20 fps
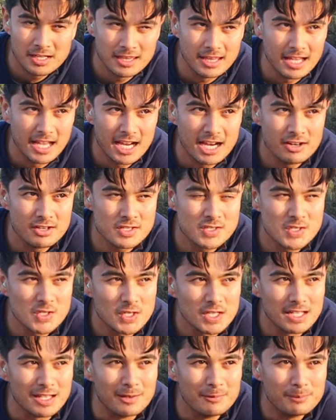it in the air and
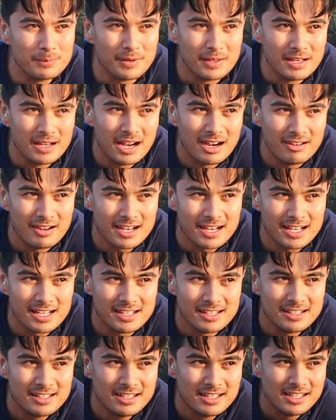shooting it, but I
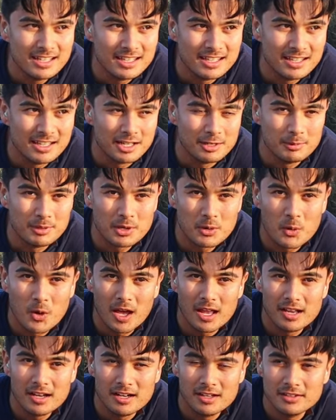reckon that'd be
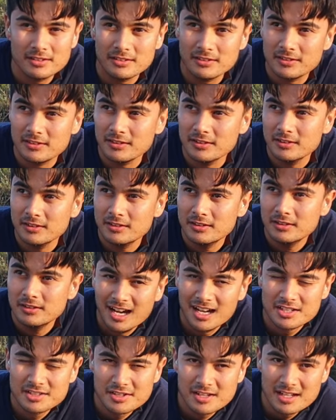quite hard to do.
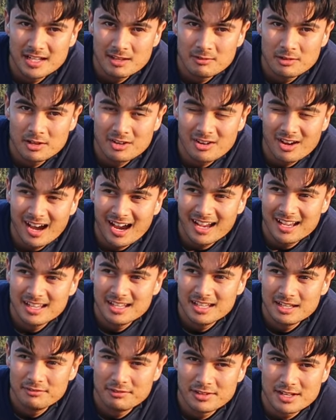Should I give it a crack?
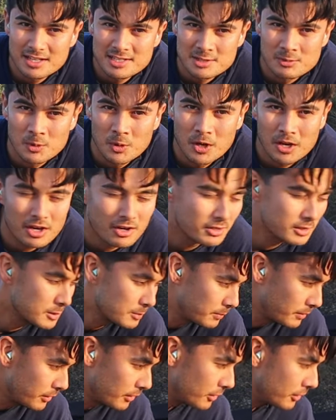If it doesn't work, I'll
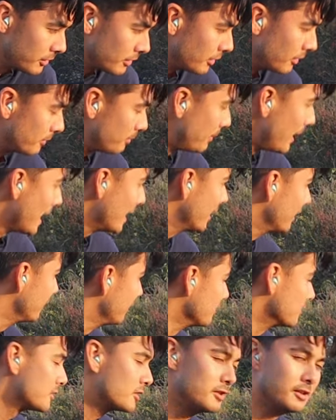just put it on the
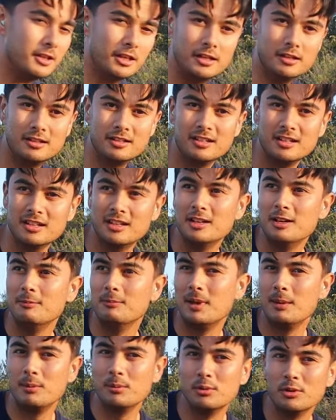palette and shoot it.
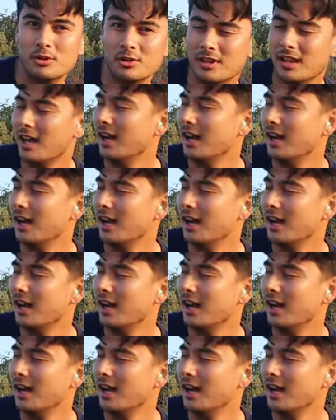Maybe we'll do